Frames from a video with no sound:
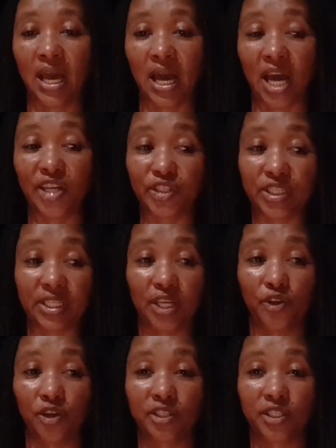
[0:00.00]
And she said,
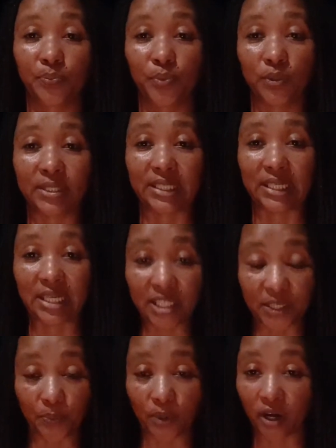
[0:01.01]
you're supposed to eat
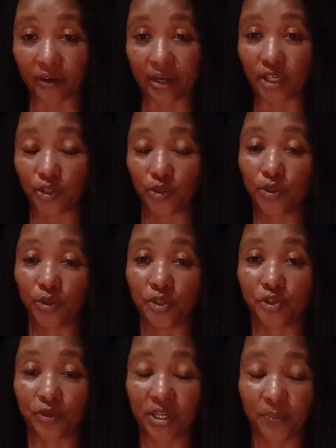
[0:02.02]
porridge, you don't
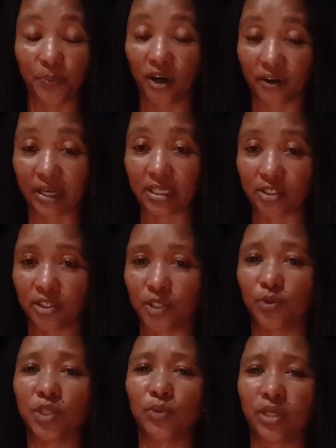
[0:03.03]
drink porridge. So she
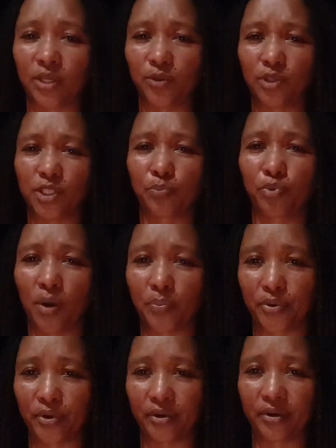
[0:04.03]
was one of those
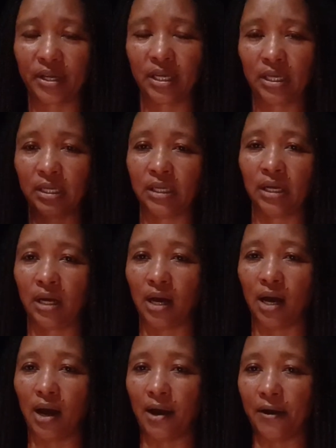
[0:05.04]
proper
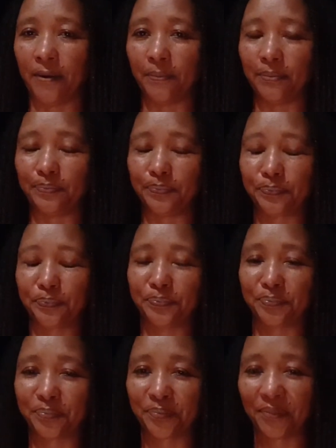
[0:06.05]
um,
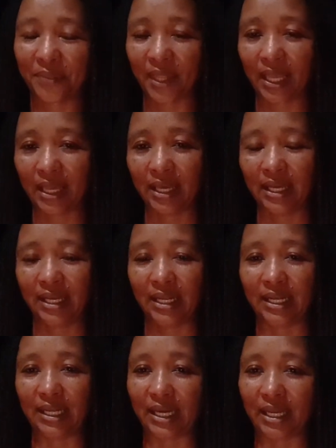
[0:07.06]

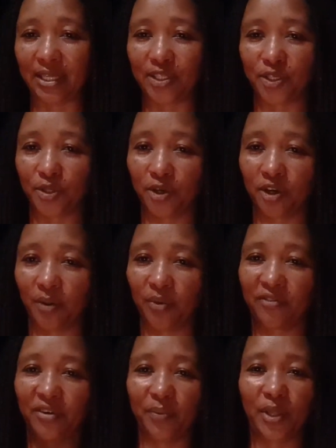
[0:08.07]
ladies, coming
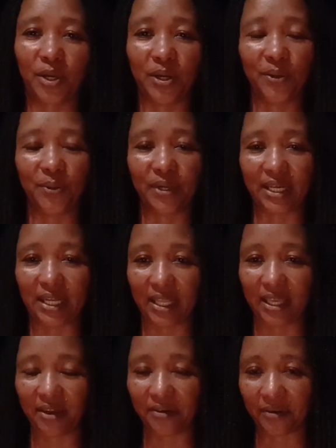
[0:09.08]
from the colonial
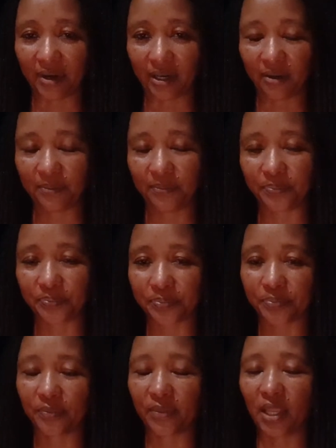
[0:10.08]
era.
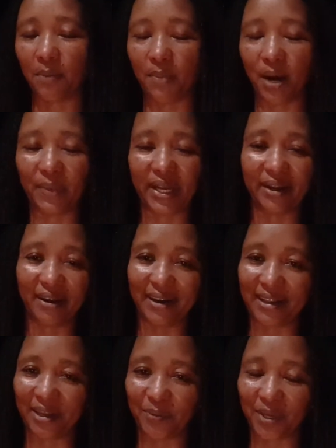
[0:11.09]
Mama
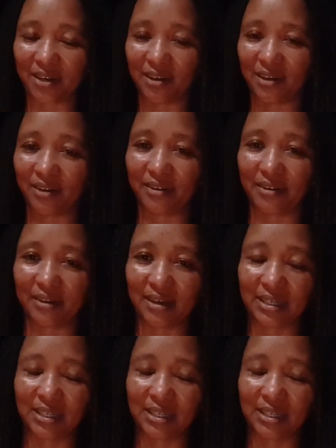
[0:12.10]
Darling, we call her.